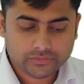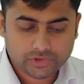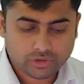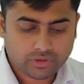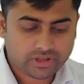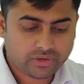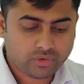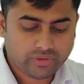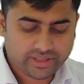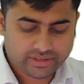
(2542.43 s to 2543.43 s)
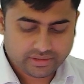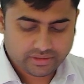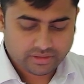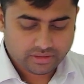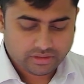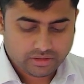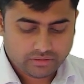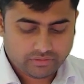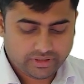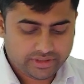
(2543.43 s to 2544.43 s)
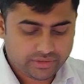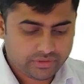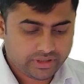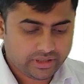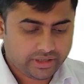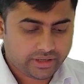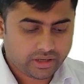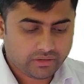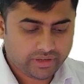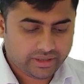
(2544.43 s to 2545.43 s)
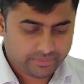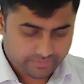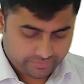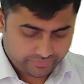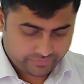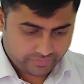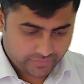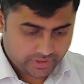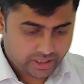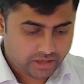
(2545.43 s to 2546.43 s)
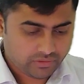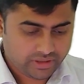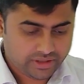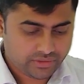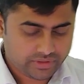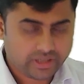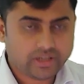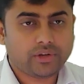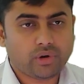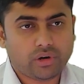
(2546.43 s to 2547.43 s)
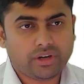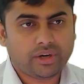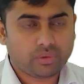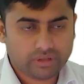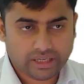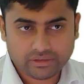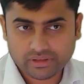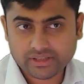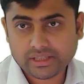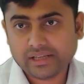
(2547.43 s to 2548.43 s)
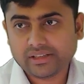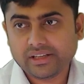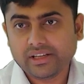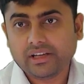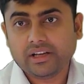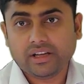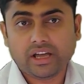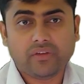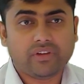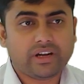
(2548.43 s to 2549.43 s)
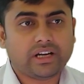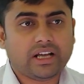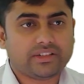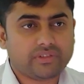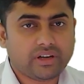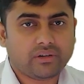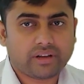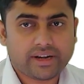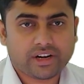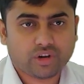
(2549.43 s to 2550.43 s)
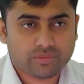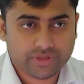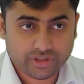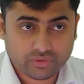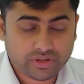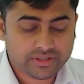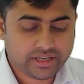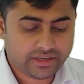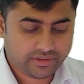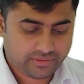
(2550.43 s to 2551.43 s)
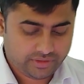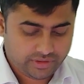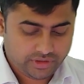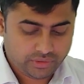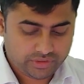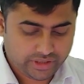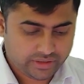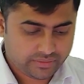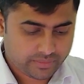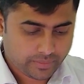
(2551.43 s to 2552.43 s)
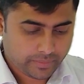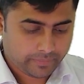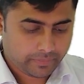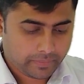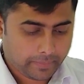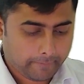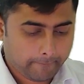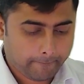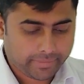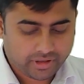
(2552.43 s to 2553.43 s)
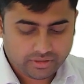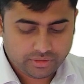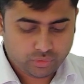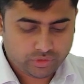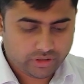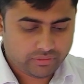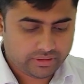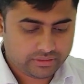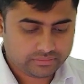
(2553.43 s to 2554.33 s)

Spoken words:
Now what are the two ways? One is using literal way and one is using, you already know that. What is that? Every class we have created object. What is that? Using new keyword.